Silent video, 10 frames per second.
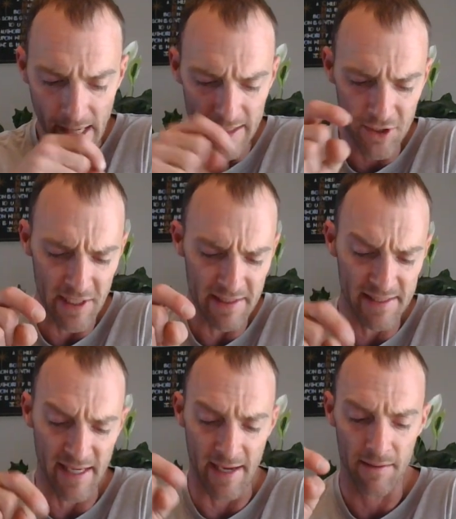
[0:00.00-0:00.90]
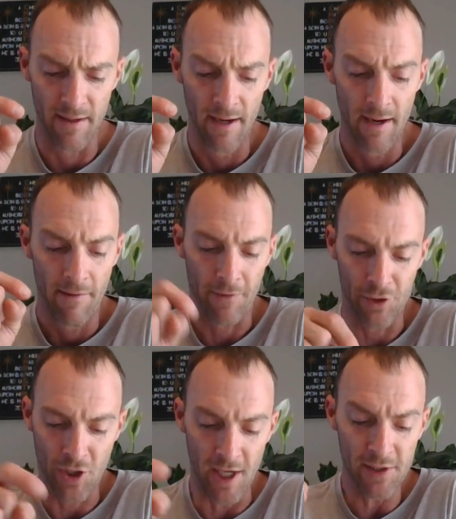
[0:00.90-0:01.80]
And Jesus said, "For
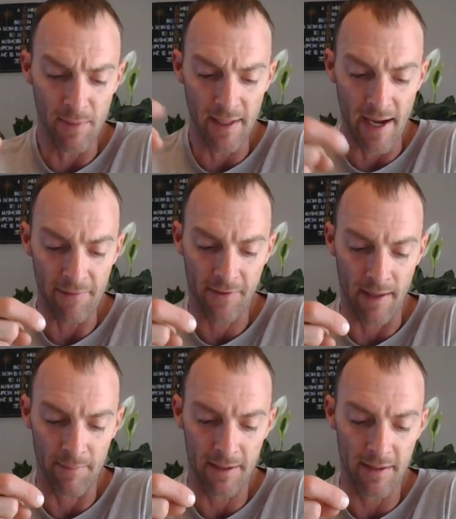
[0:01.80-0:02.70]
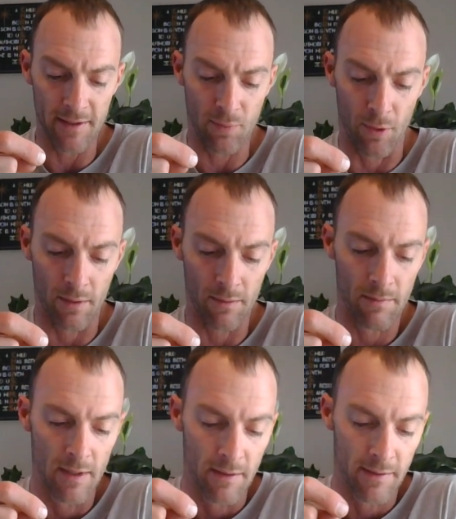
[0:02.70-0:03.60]
judgment I have come into this world,
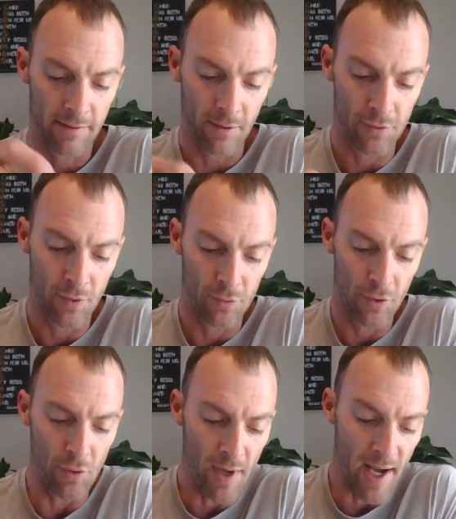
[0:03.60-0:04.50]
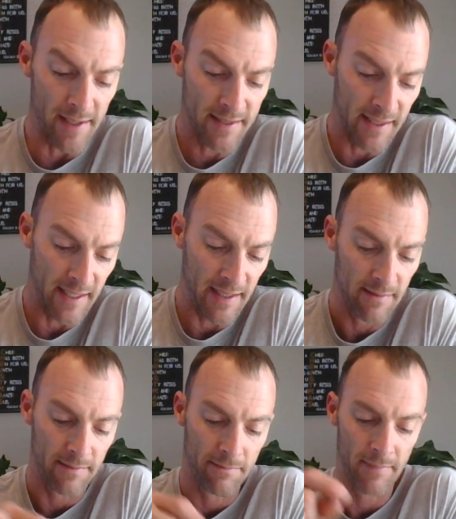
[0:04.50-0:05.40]
that those who do not see
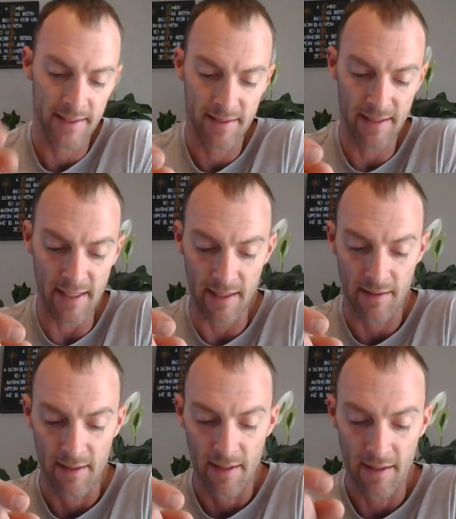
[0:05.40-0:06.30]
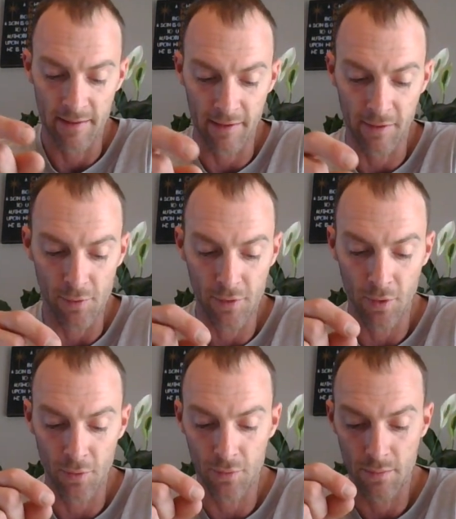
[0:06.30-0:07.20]
may see, and that those
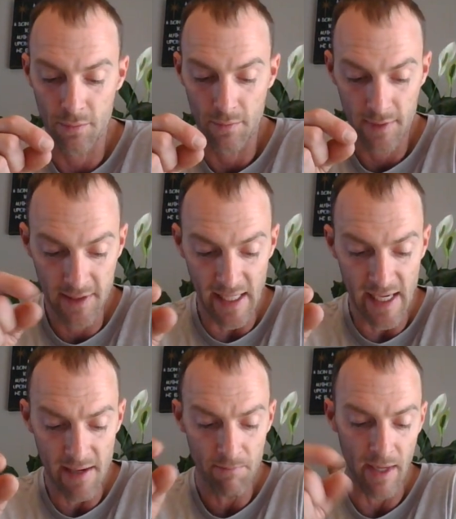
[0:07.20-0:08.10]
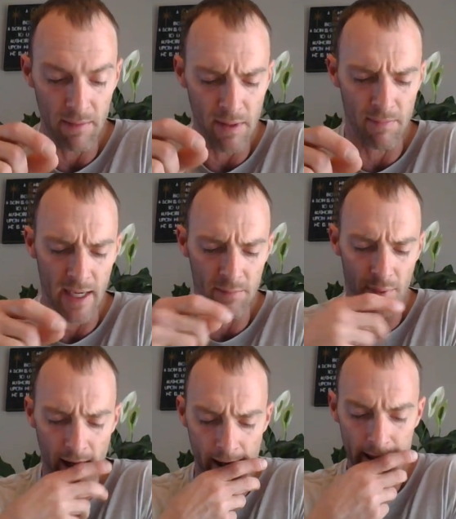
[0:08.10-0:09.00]
who see may be made
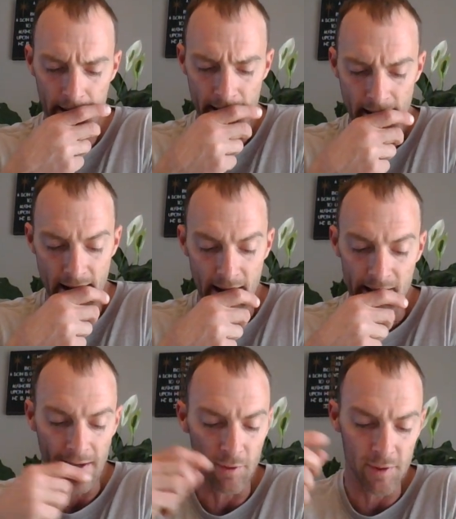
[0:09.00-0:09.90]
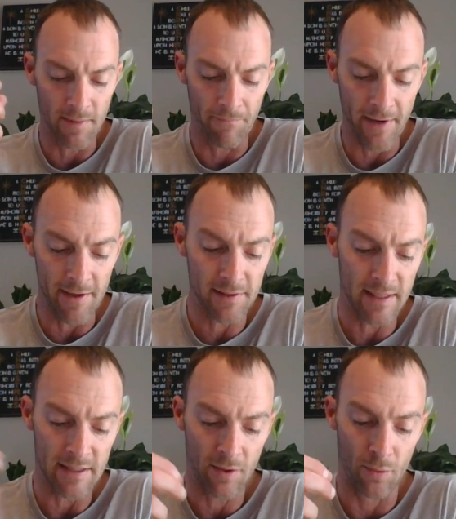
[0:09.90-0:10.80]
blind." Now there were some
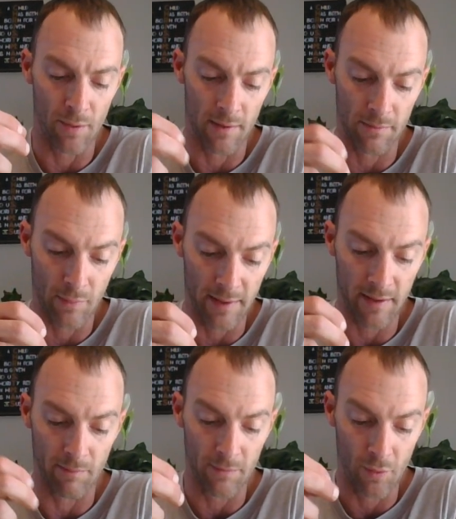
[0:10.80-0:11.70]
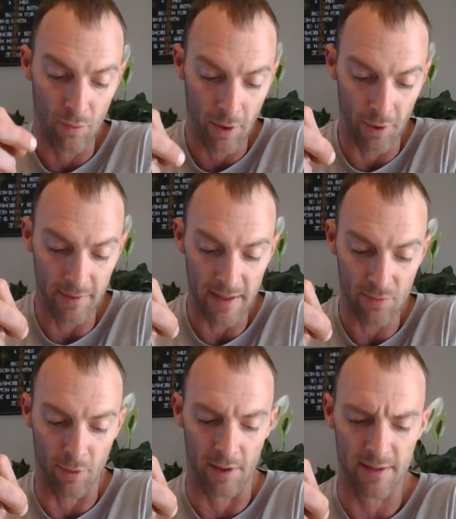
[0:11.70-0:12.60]
Pharisees who were with him who heard
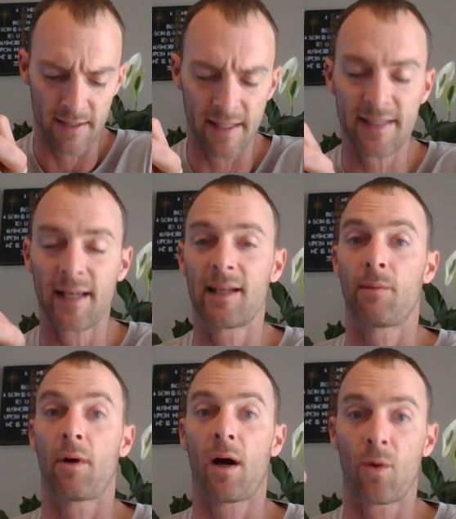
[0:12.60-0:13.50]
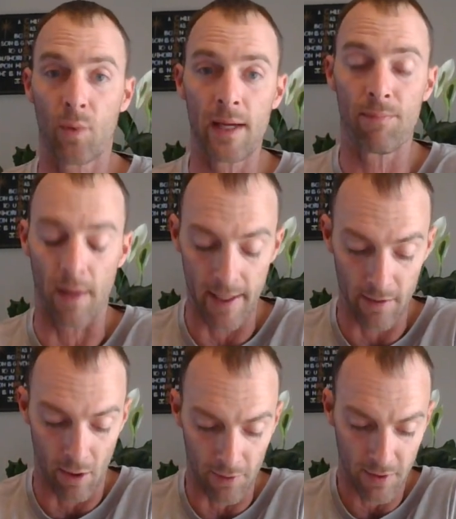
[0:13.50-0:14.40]
these words, and they said to him, Are we
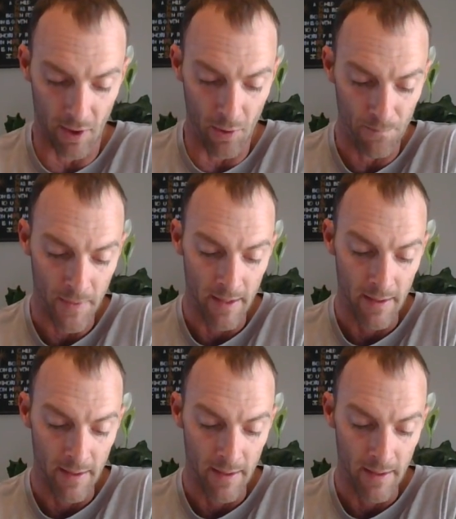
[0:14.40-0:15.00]
blind also?